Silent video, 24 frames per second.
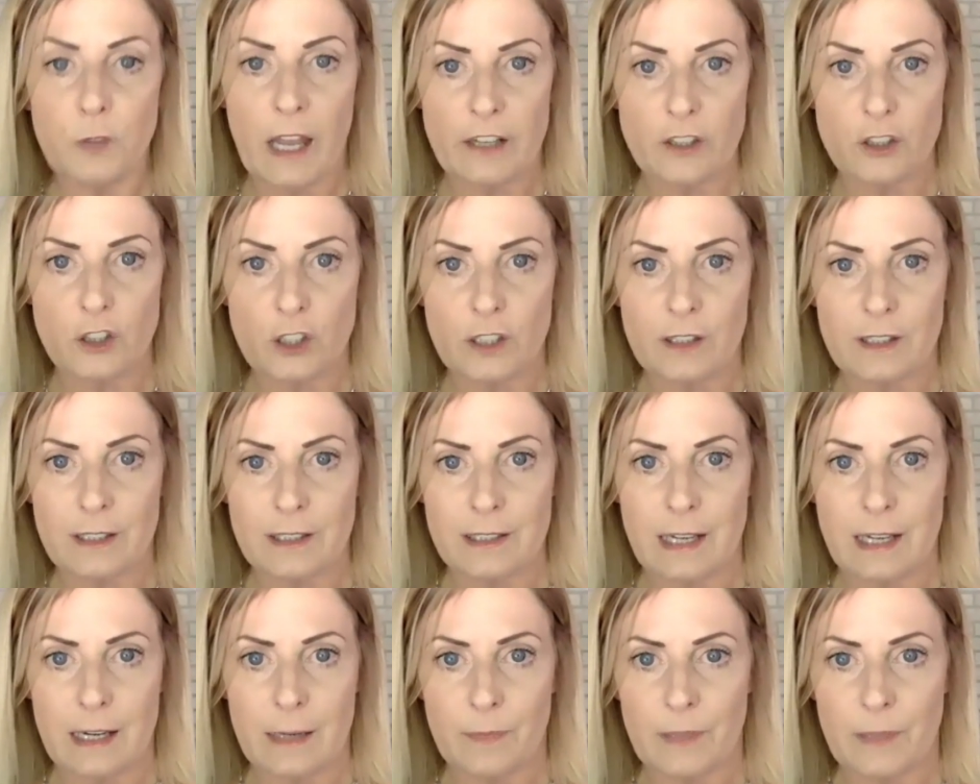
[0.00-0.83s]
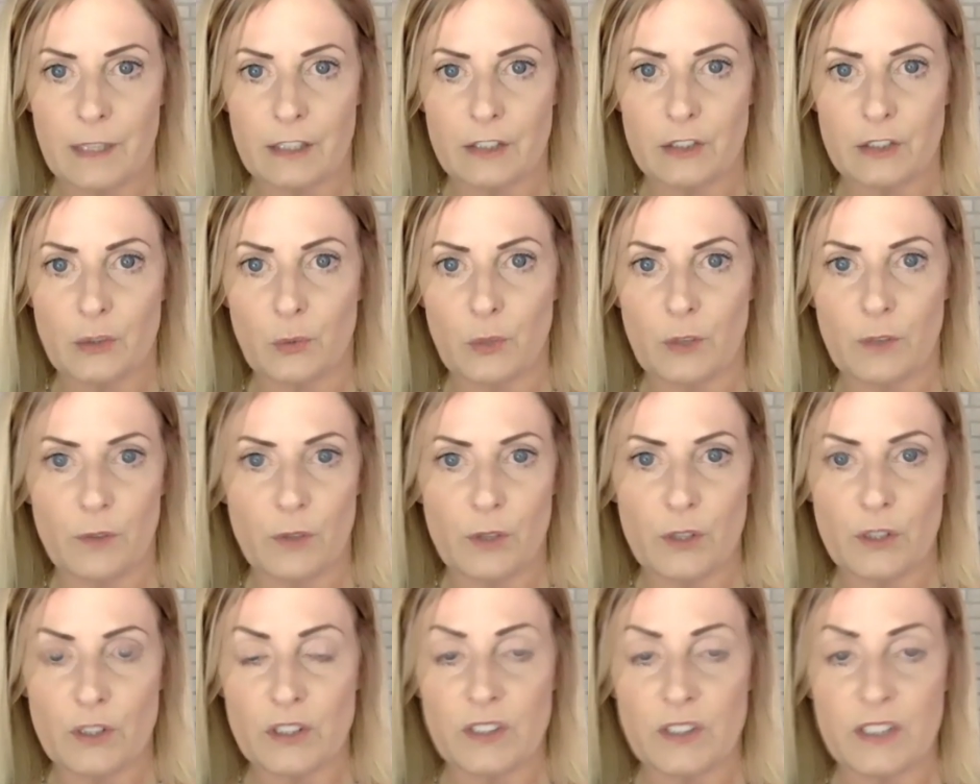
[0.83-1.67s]
flexion the same thing as a
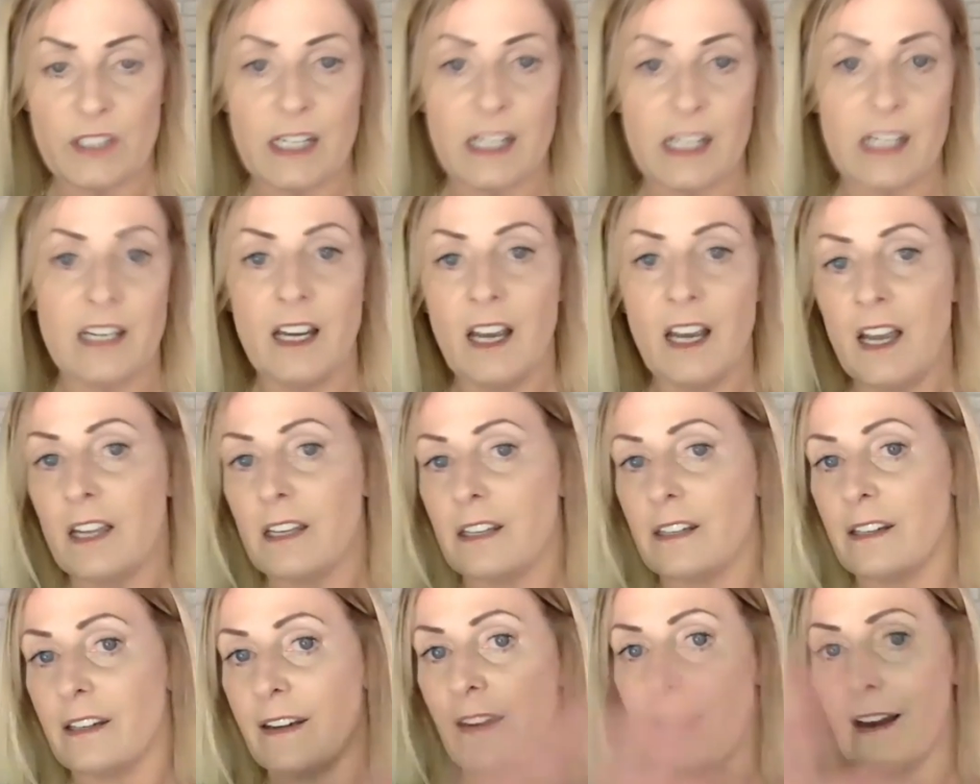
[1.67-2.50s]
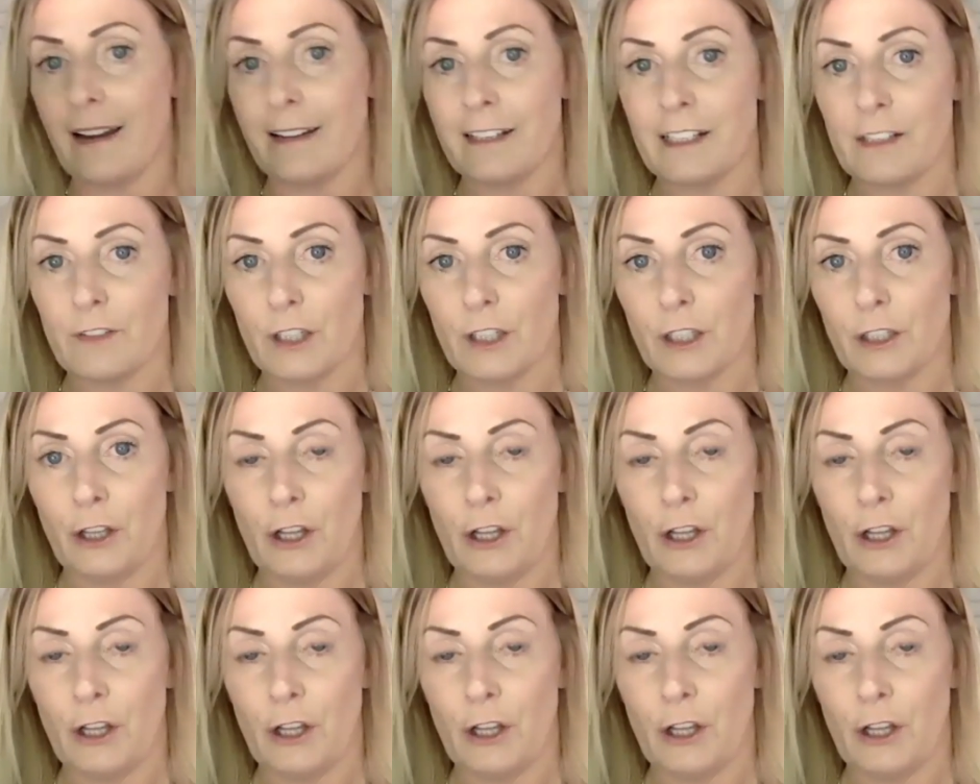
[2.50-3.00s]
reverse C? Not even